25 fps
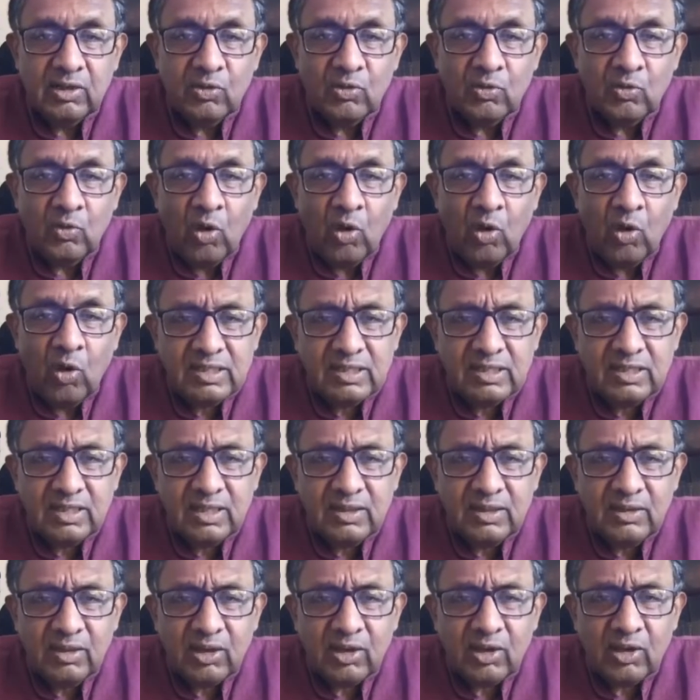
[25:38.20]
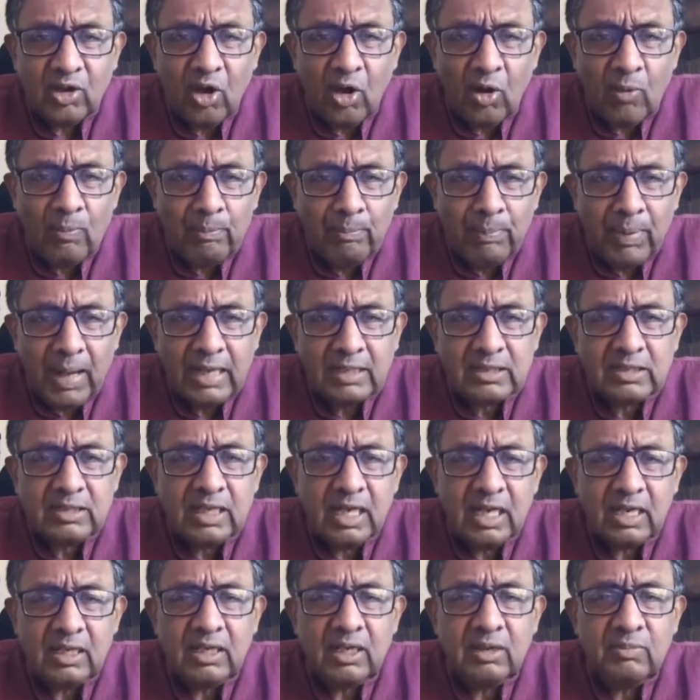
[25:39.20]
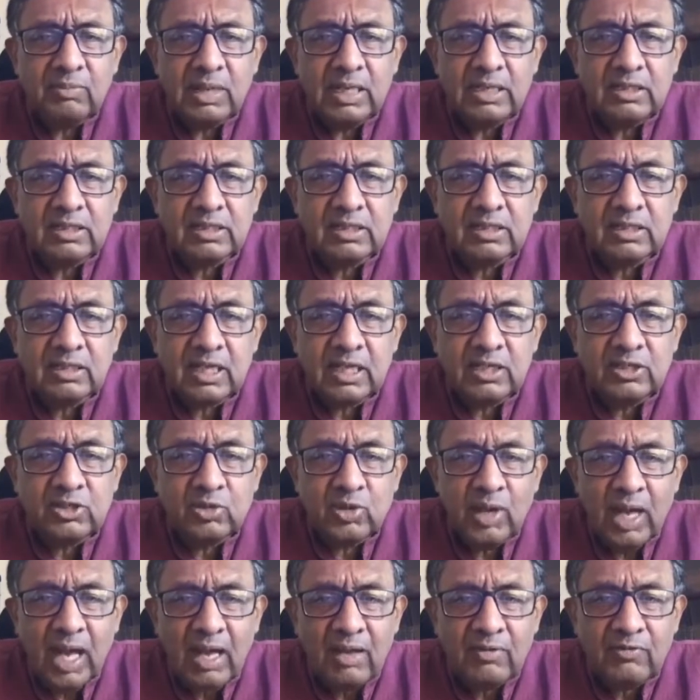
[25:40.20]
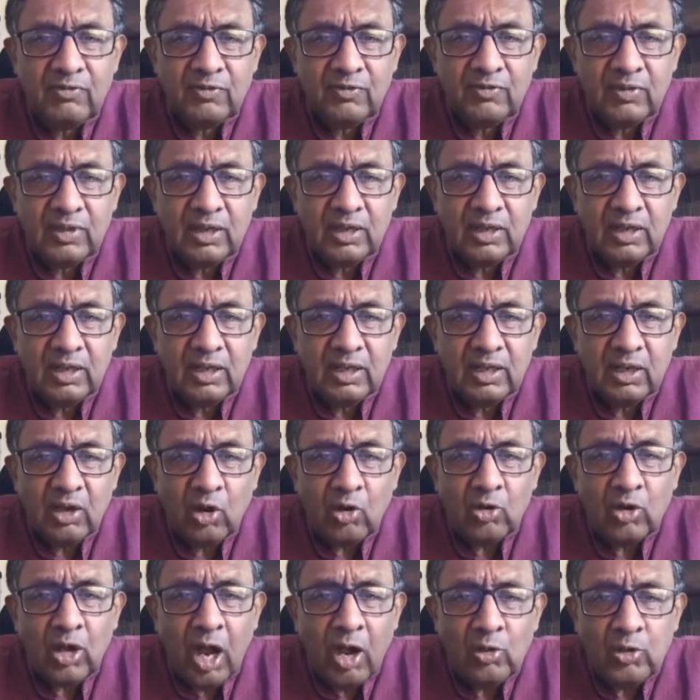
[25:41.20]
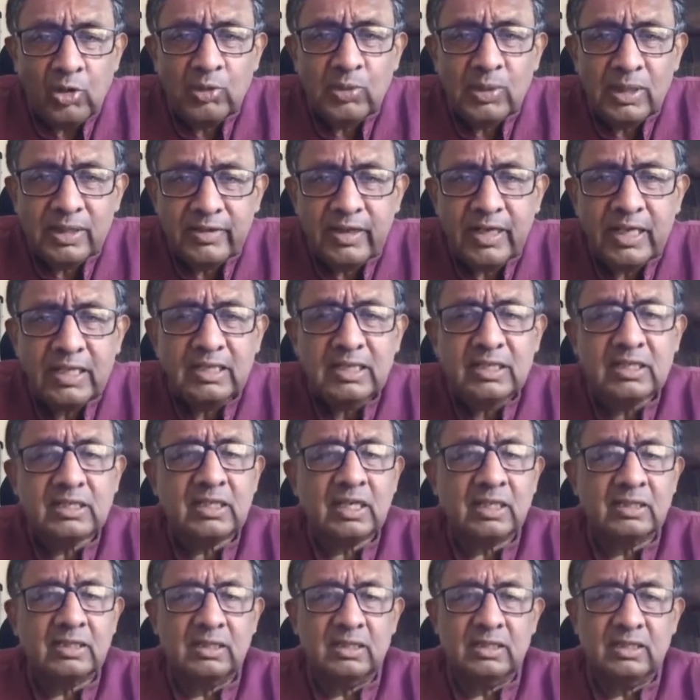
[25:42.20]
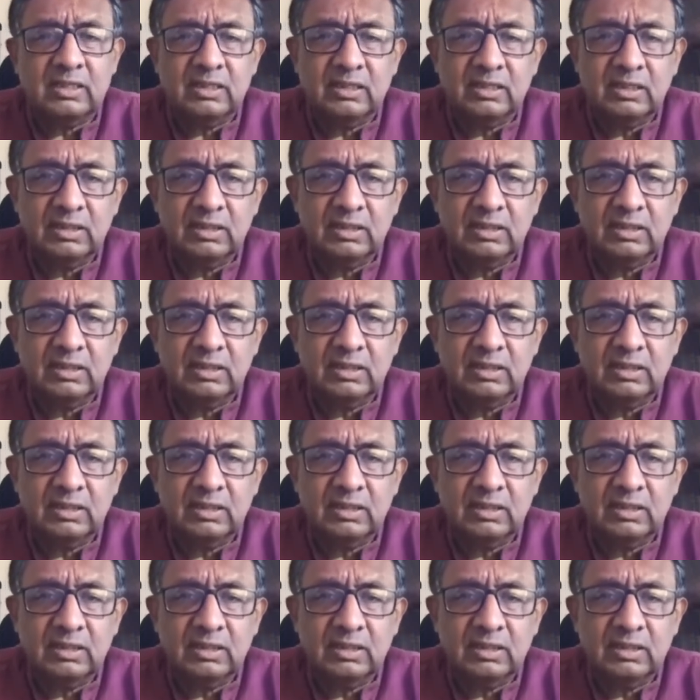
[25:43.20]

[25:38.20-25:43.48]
What is the compact, the agreement that you have on how you will treat each other?